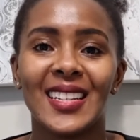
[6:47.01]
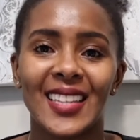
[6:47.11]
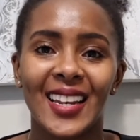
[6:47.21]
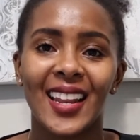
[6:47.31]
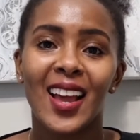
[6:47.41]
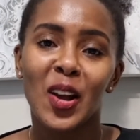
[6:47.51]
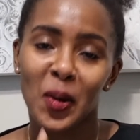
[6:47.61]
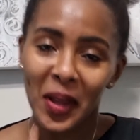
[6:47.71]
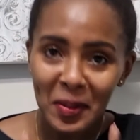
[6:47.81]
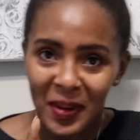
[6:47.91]
and
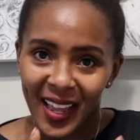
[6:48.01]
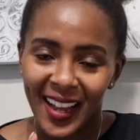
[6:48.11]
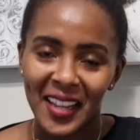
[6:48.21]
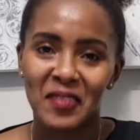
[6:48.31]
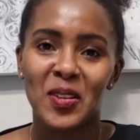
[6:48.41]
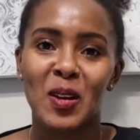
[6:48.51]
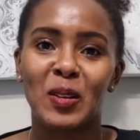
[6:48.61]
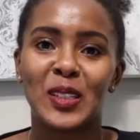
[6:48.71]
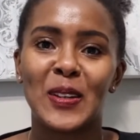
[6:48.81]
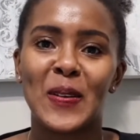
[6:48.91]
quick plug, if you go
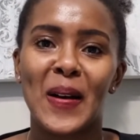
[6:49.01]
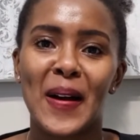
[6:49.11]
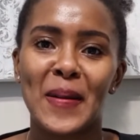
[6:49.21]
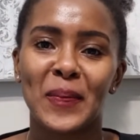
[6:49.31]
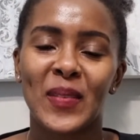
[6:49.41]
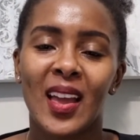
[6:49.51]
to